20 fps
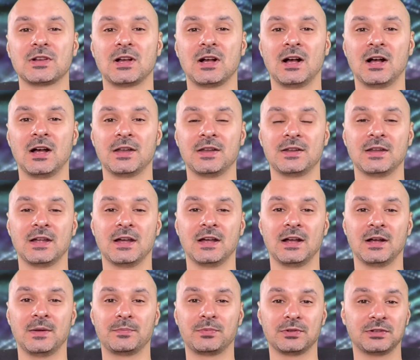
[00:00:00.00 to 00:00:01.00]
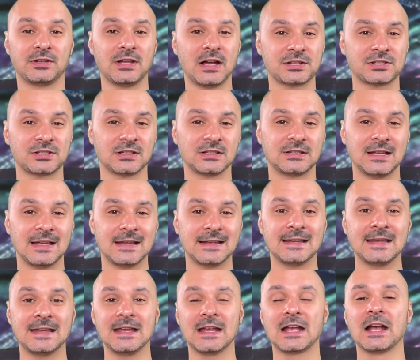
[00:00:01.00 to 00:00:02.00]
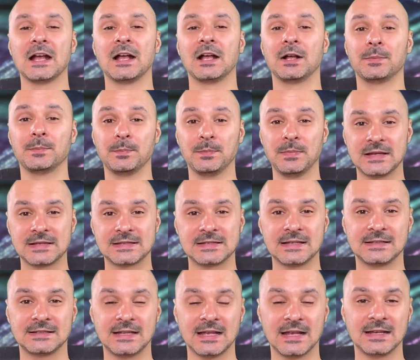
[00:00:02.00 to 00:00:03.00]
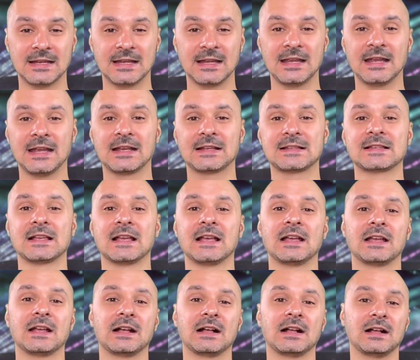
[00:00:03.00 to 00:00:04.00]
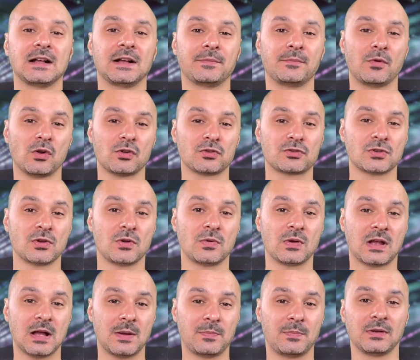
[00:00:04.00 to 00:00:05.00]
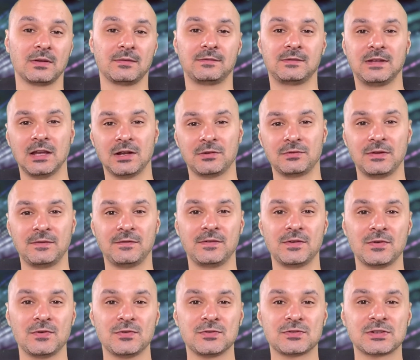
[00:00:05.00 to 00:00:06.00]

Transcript: on production technique, mixing techniques, also a couple of gear reviews.